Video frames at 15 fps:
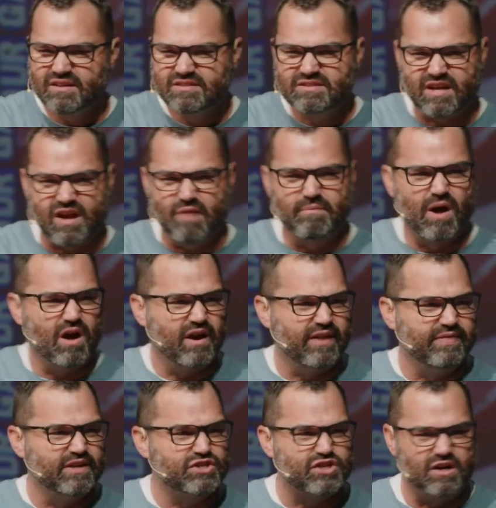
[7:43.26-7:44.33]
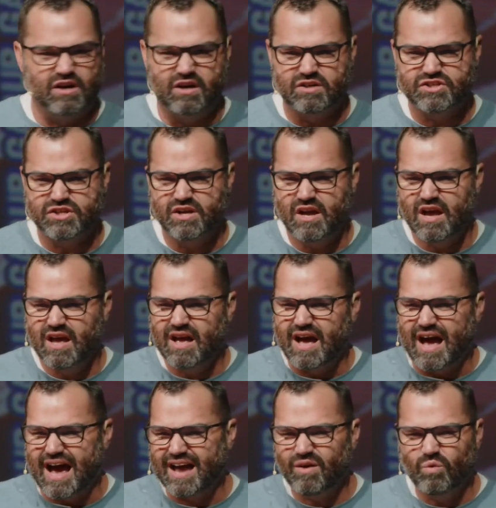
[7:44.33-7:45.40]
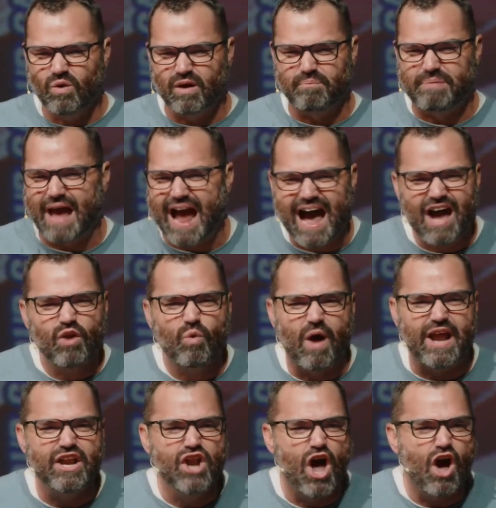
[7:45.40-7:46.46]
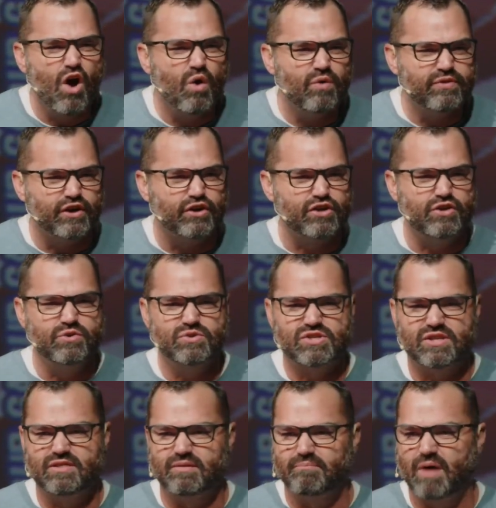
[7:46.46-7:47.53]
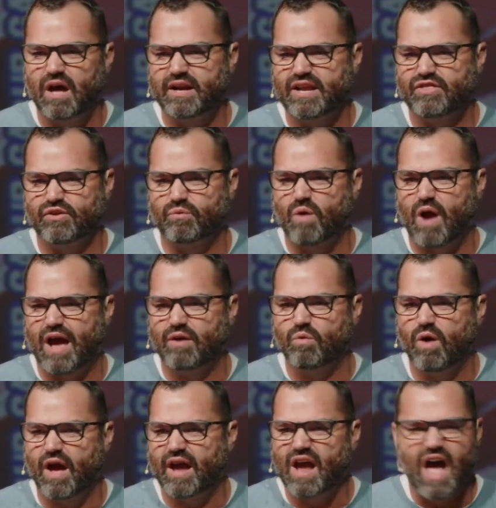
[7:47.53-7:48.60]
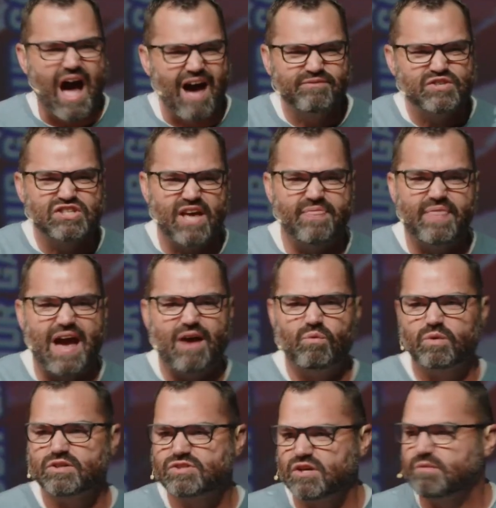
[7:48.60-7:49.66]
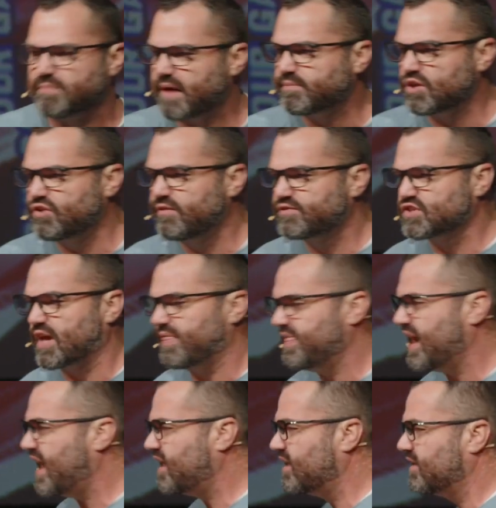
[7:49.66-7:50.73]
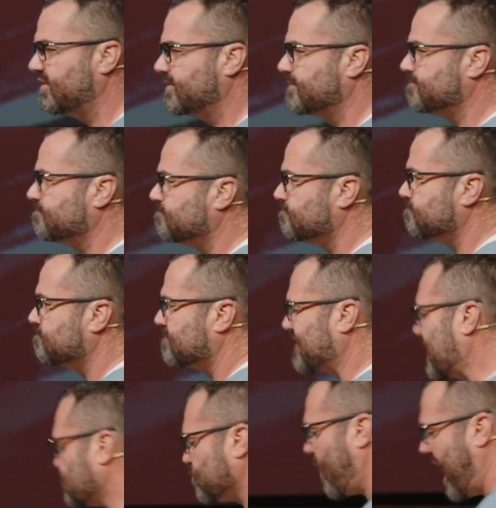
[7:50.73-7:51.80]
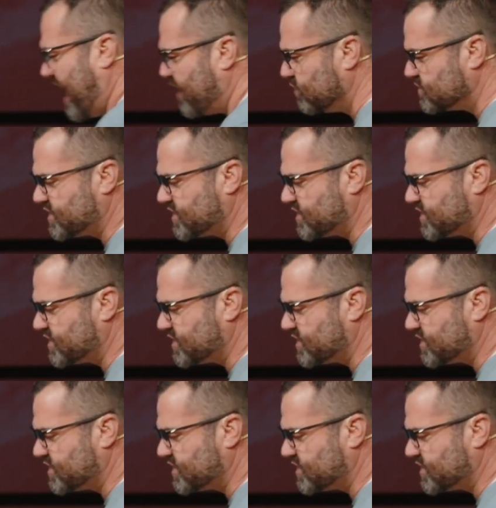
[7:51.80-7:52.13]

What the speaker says: to come on in the church. I don't want to pay. How do I know they're using the money the right way? I've said that one too. Maybe you've said that. That's why I don't